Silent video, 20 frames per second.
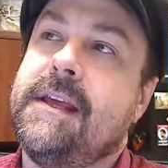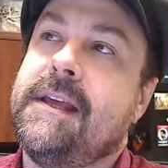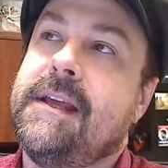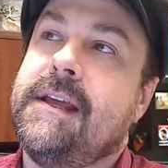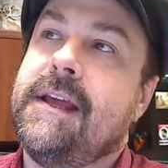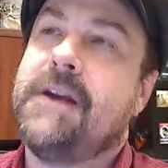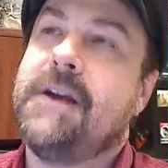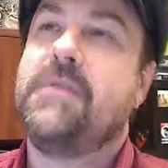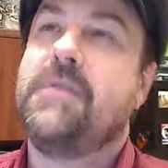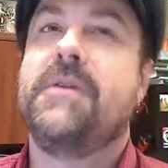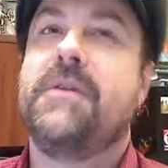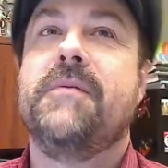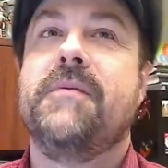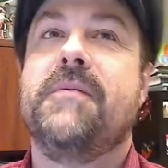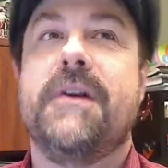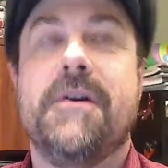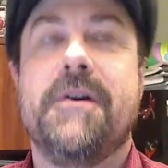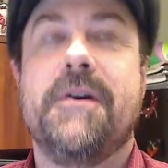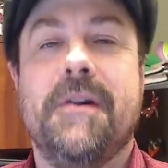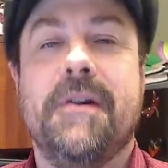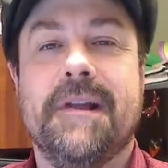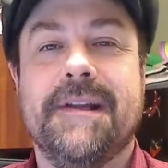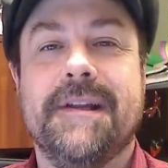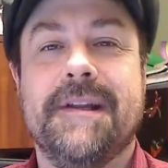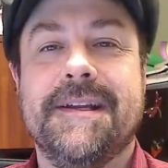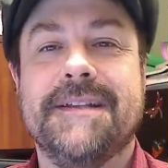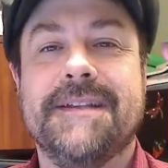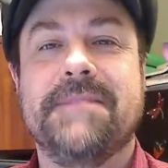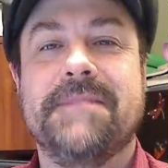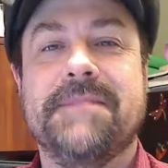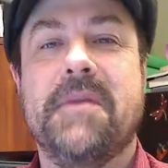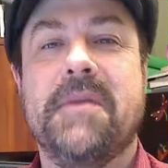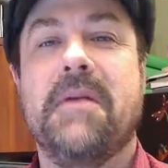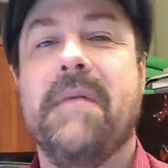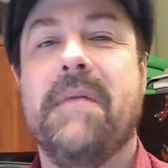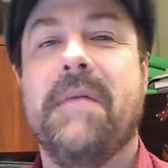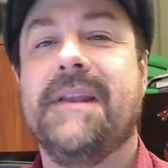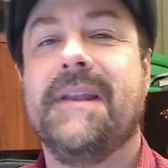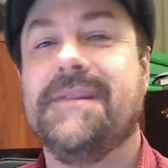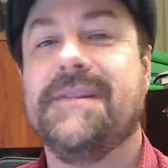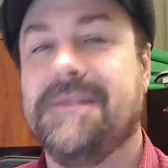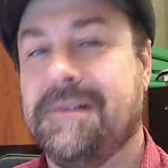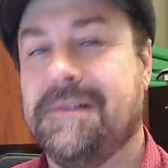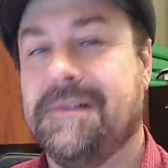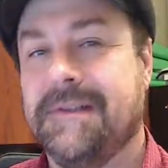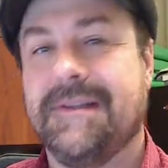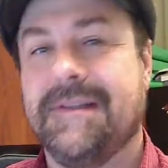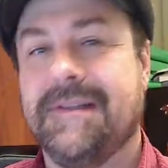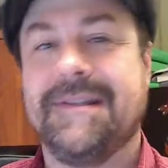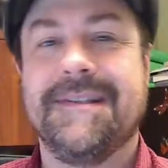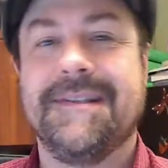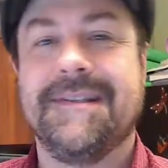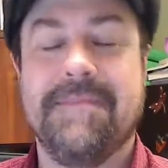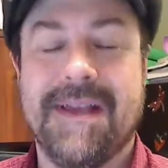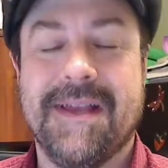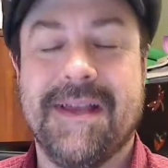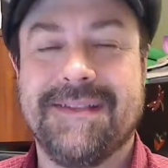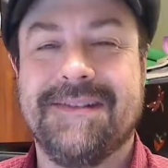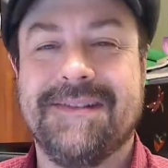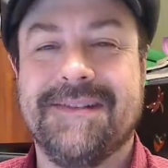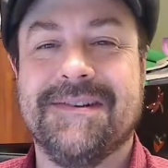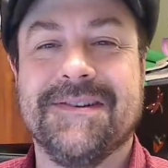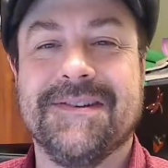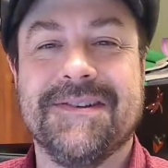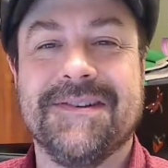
what do you want to call it? An experimental semester.